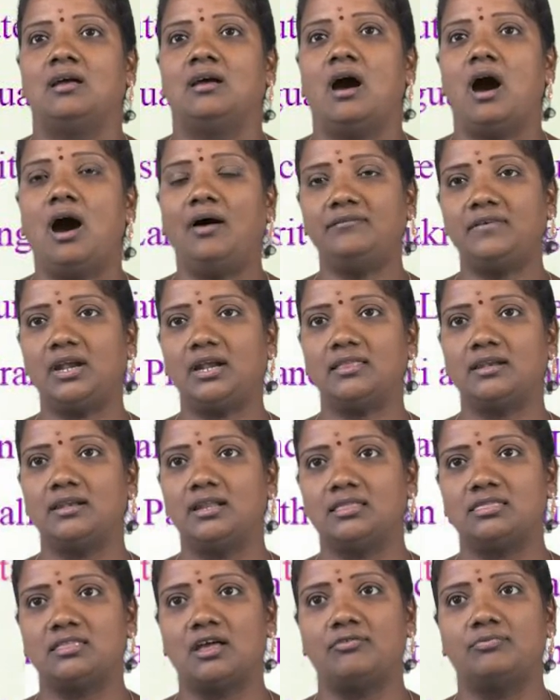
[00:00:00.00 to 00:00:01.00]
After the
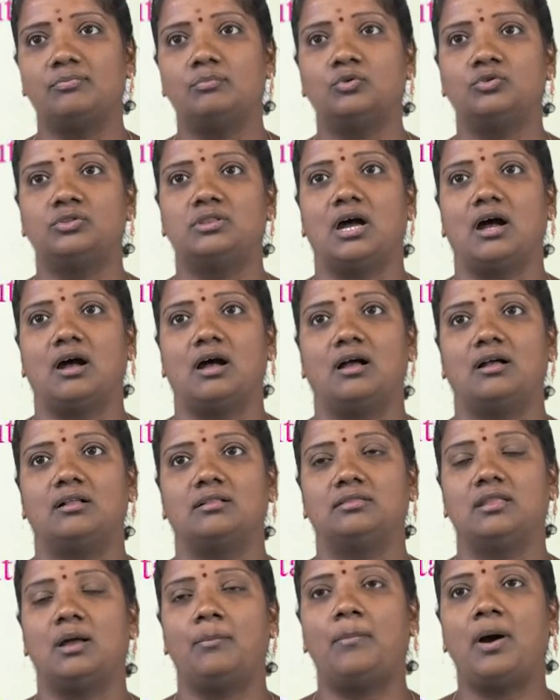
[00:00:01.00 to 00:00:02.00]
death of Buddha,
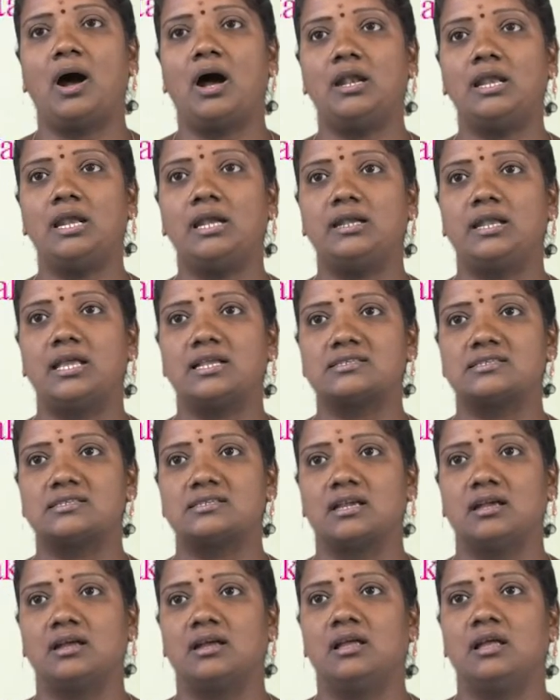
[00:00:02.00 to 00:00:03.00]
the Pali text
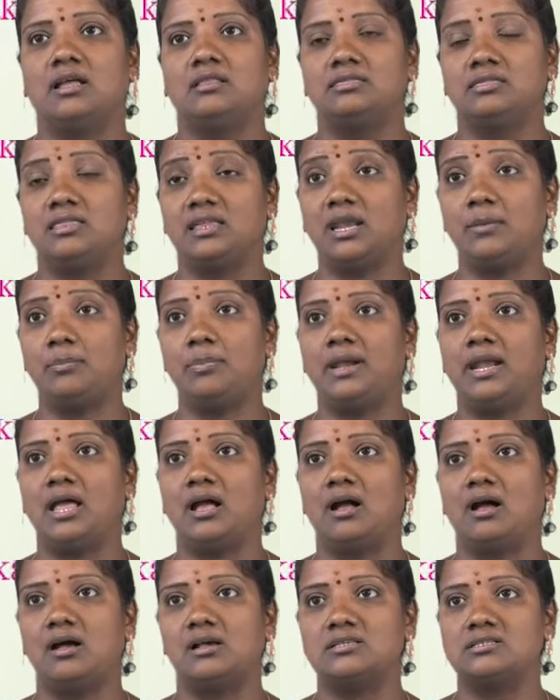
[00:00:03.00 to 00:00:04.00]

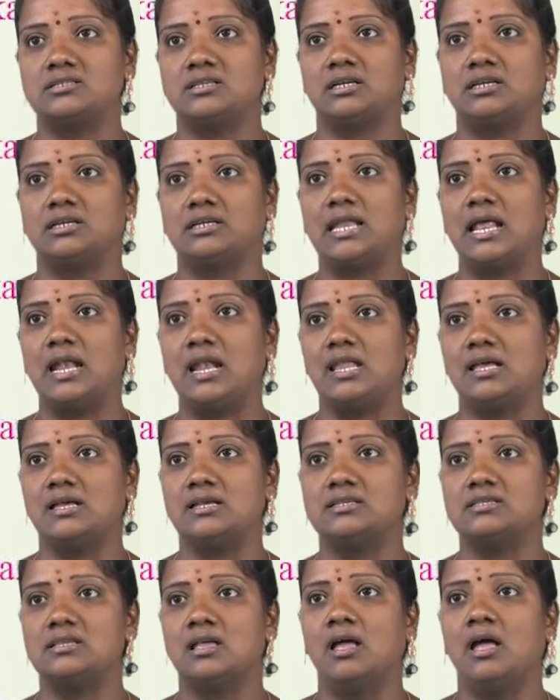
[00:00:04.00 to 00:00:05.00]
Tripitakas tell
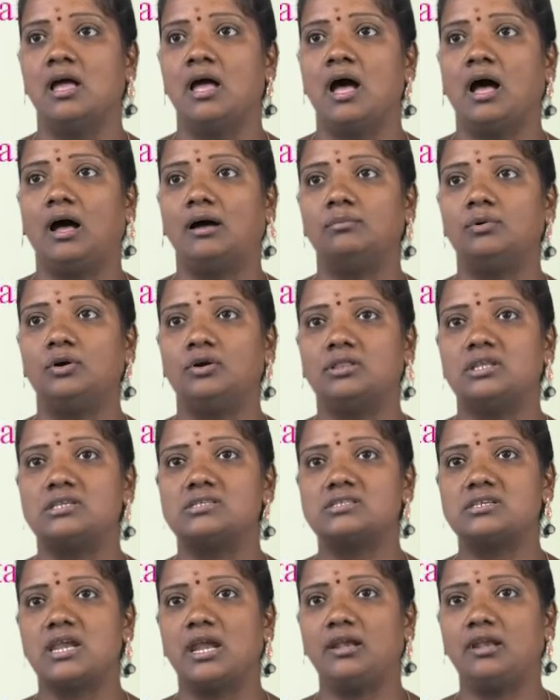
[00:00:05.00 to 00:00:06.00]
us about the
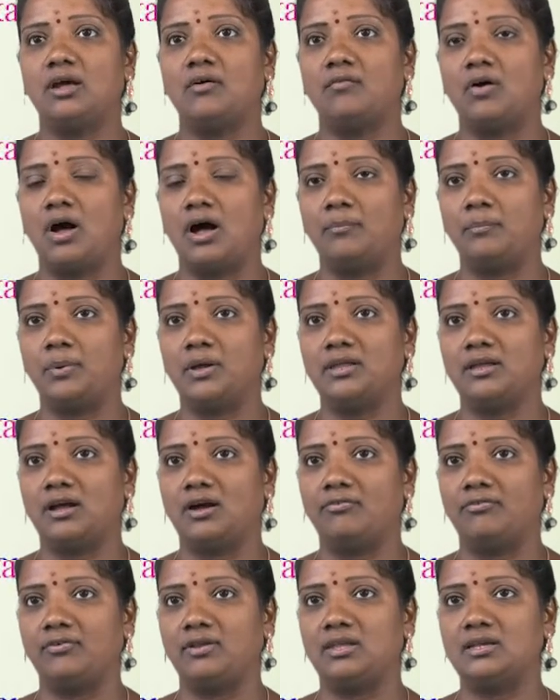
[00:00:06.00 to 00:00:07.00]
state of
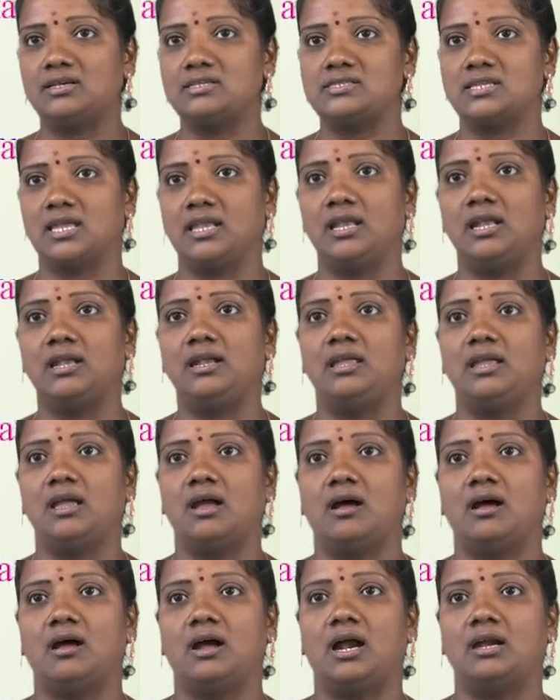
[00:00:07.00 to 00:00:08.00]
affairs in
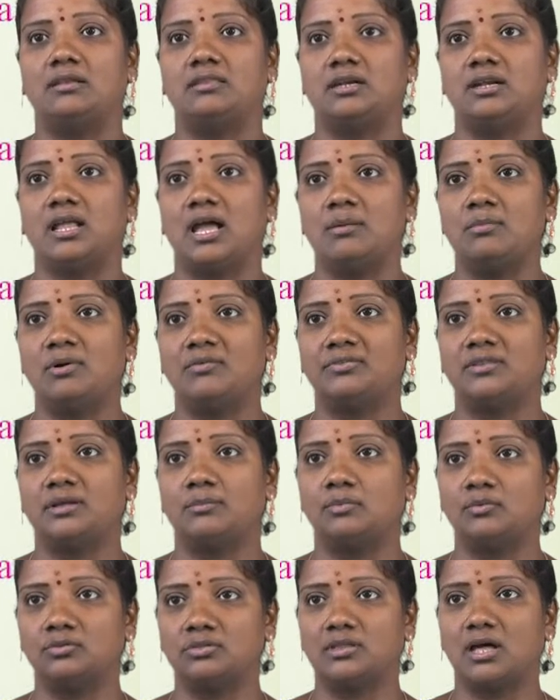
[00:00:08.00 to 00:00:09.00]
India at the time of the
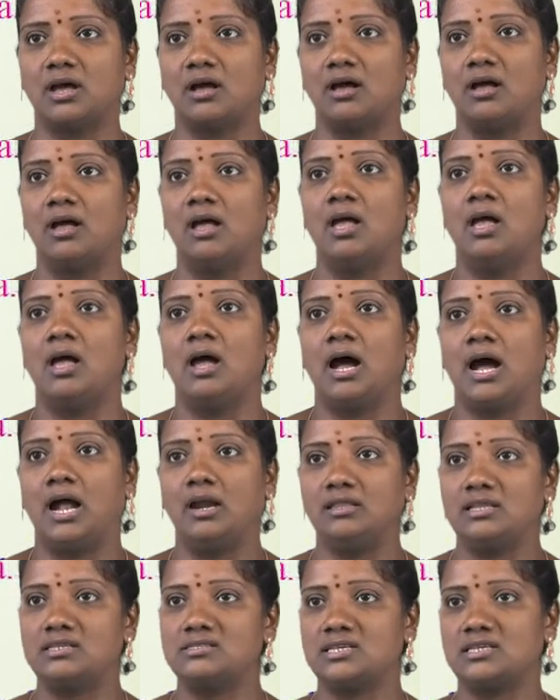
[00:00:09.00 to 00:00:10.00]
Buddha
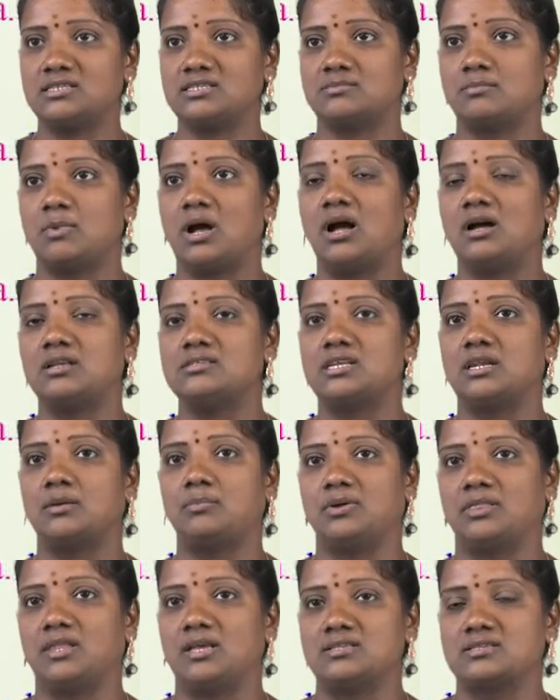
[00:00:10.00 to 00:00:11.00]
and the 6
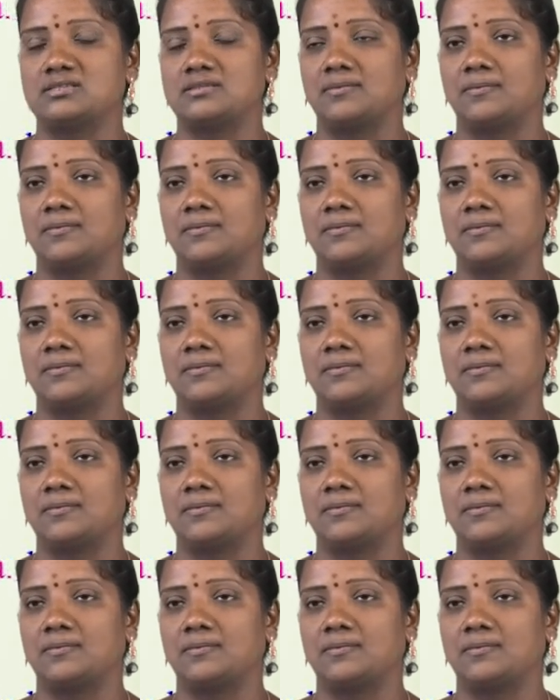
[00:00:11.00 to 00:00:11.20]
Mahajanapadas.